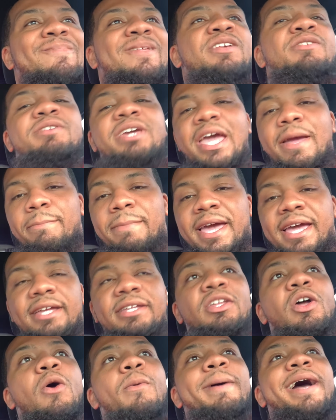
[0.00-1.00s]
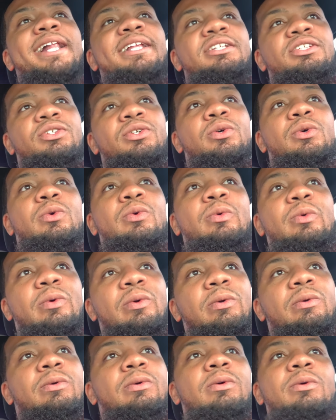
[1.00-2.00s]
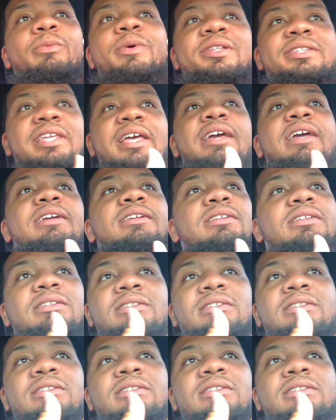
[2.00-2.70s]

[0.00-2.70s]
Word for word: You can't make nobody do what they